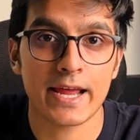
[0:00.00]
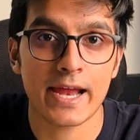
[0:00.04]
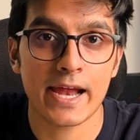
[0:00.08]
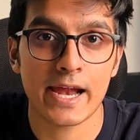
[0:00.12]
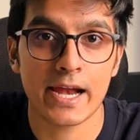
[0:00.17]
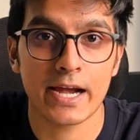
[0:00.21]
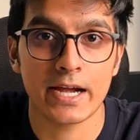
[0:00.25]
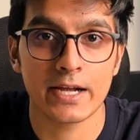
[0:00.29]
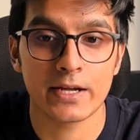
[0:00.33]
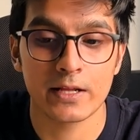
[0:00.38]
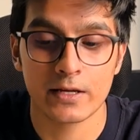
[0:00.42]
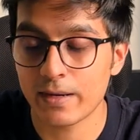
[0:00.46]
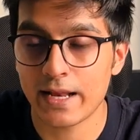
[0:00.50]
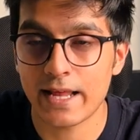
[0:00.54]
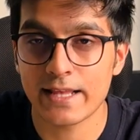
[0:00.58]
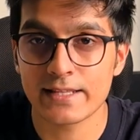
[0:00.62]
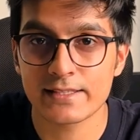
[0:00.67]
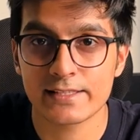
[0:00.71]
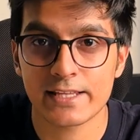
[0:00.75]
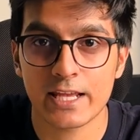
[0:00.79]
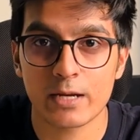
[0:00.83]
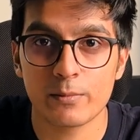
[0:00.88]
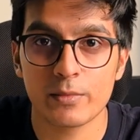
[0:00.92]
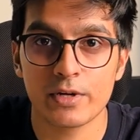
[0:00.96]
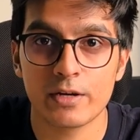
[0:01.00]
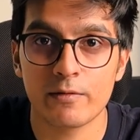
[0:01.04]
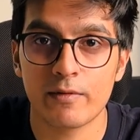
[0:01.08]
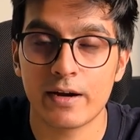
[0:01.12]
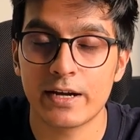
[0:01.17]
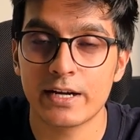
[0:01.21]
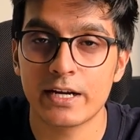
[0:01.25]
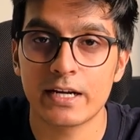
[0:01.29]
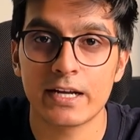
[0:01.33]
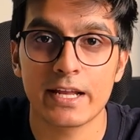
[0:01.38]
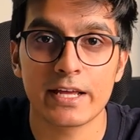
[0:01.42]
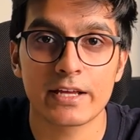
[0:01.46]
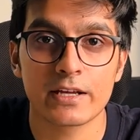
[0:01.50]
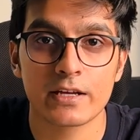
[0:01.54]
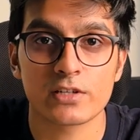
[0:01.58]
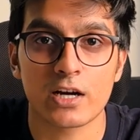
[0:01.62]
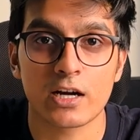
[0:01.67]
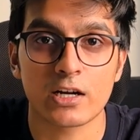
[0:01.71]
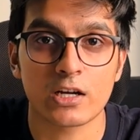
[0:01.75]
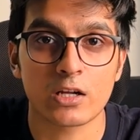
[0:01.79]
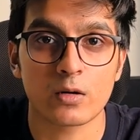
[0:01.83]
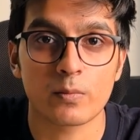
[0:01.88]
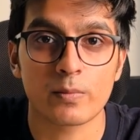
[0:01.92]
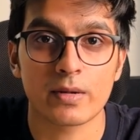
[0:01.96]
and plans can be divided like
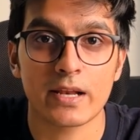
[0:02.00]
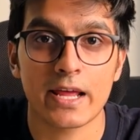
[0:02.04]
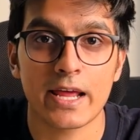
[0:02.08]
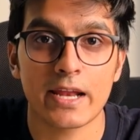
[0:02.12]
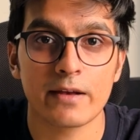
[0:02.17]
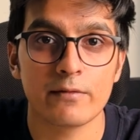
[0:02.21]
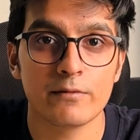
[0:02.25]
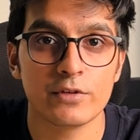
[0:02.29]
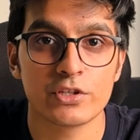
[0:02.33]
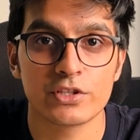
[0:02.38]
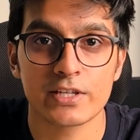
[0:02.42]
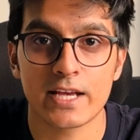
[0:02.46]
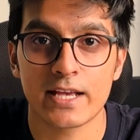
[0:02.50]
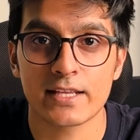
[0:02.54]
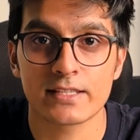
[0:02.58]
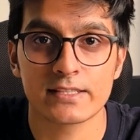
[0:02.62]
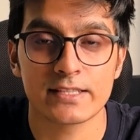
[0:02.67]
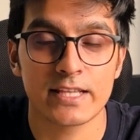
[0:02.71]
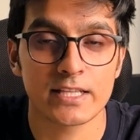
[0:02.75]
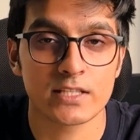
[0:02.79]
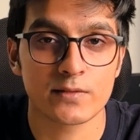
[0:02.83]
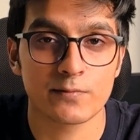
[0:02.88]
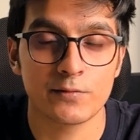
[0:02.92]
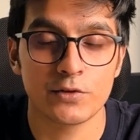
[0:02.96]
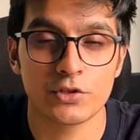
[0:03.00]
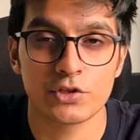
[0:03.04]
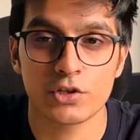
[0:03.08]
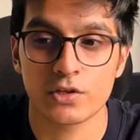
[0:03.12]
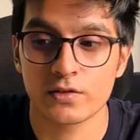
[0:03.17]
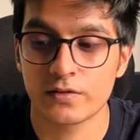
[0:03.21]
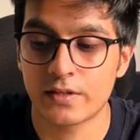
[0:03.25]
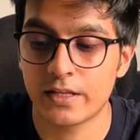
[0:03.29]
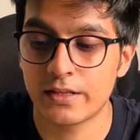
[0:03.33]
starter plan, which has less features.